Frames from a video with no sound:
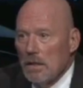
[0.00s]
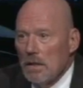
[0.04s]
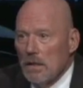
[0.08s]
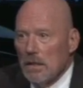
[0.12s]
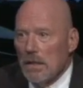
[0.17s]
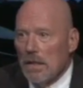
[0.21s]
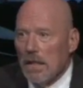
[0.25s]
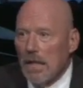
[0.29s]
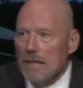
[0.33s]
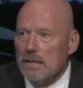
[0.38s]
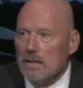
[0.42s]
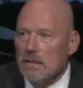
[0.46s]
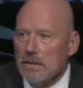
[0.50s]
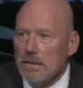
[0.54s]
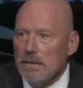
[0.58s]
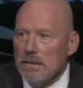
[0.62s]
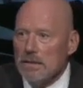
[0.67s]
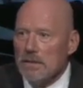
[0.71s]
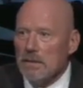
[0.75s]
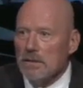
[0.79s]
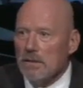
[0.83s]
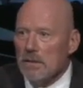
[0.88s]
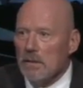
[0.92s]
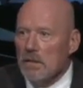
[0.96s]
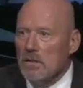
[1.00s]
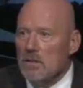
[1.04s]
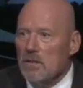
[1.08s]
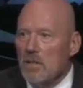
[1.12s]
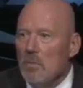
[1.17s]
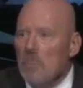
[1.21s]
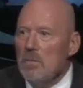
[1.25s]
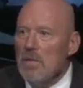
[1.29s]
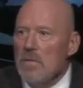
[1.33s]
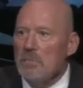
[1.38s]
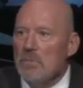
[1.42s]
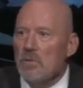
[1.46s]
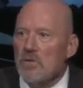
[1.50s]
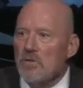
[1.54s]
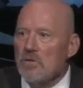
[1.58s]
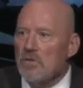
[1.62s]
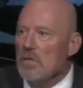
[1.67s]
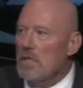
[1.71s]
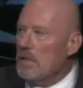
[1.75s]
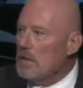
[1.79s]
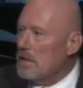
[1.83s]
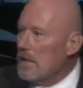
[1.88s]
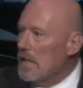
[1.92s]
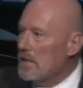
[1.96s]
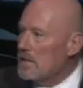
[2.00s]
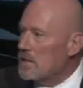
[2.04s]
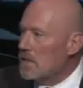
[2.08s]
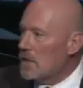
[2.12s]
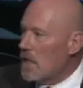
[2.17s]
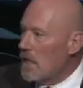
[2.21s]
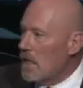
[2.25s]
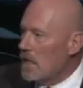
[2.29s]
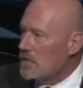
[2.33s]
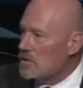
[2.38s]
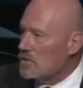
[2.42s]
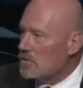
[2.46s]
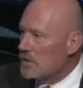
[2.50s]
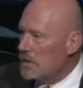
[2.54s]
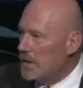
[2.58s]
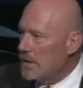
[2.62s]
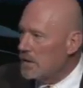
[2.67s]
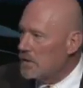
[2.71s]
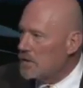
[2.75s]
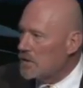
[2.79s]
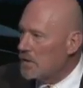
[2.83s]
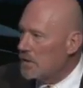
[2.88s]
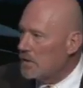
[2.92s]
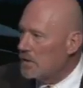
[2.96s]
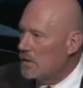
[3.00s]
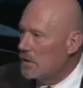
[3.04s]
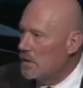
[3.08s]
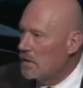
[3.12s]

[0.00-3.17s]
Guys, listen. Some people think that's a contradiction.